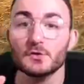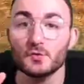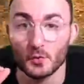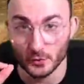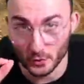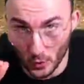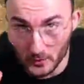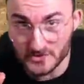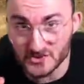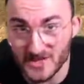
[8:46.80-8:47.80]
your
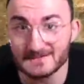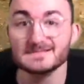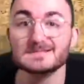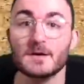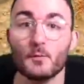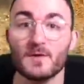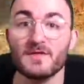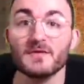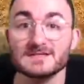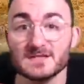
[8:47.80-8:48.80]
gold shells
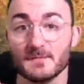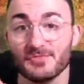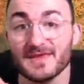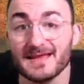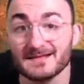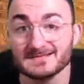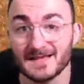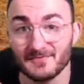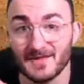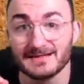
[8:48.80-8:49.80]
with something else
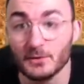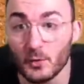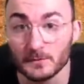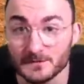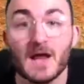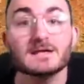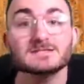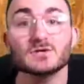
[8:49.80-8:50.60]
than gold. So